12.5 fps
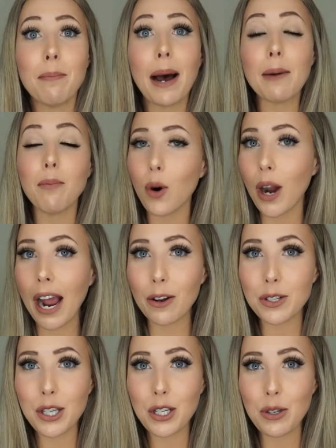buy more
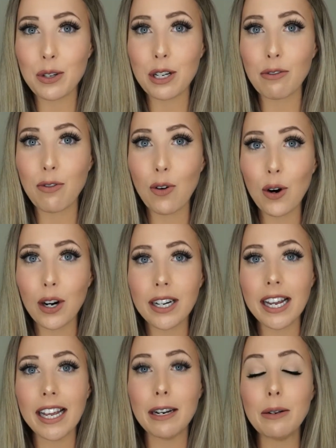house than you can afford
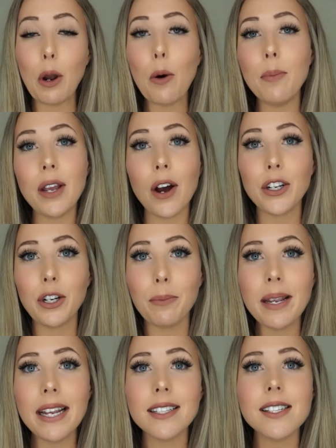and go beyond your
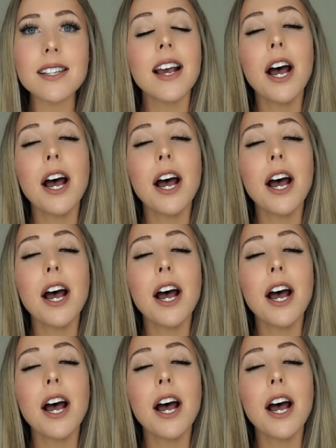means,